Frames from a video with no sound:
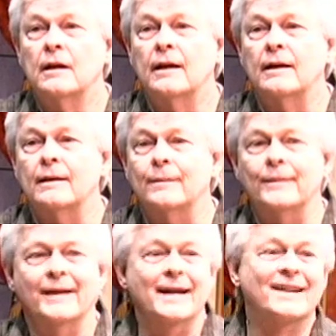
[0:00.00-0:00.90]

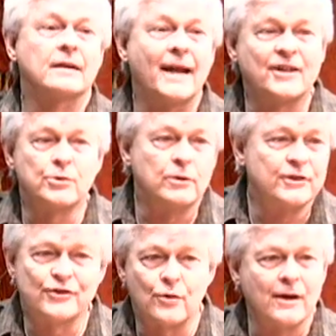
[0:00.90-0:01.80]
an intellectual
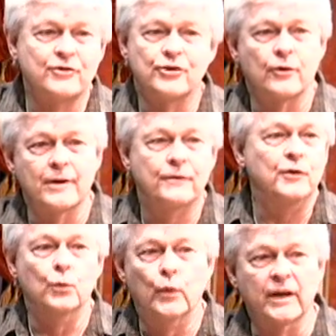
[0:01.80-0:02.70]
structure, if
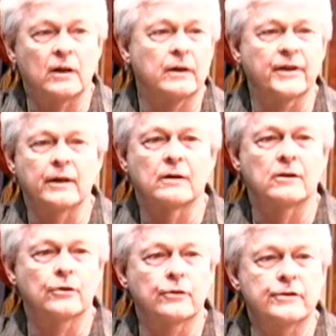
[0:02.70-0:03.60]
you will, that
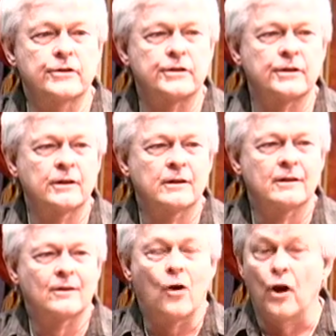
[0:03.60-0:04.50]
includes
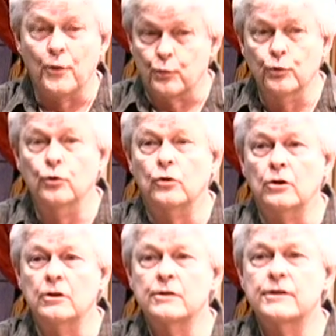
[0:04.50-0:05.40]
all the
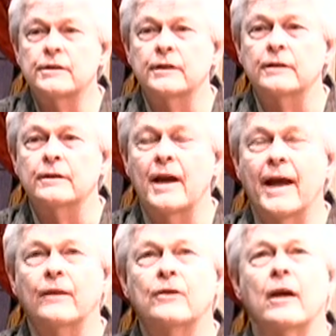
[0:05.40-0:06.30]
rules
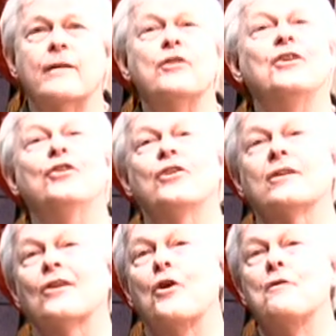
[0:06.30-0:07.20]
and everything you
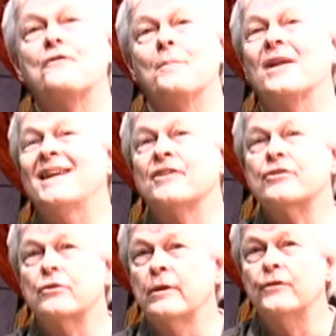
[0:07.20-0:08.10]
can learn from the
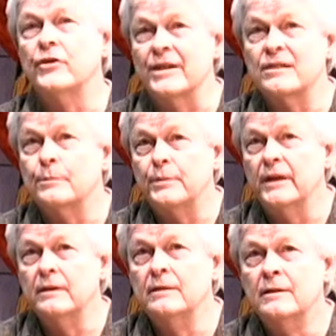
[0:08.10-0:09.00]
history of your
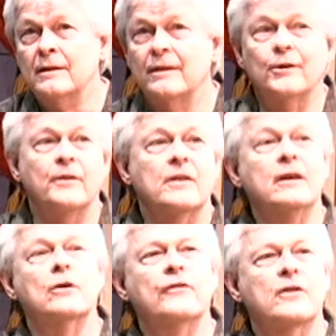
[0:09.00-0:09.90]
discipline. You know, in
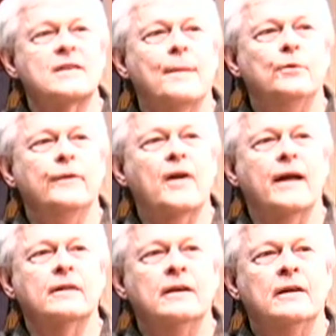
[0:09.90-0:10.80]
theater, for example, we've
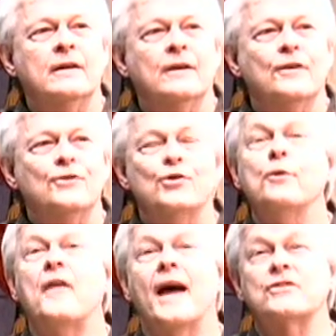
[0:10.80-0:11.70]
got
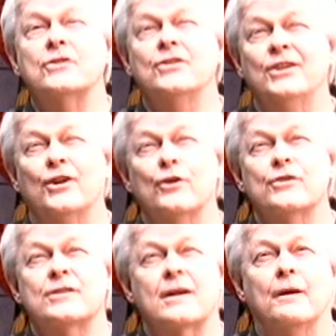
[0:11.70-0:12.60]
2,000
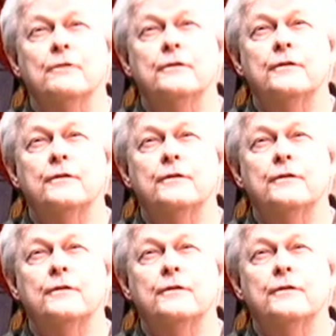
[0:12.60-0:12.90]
years of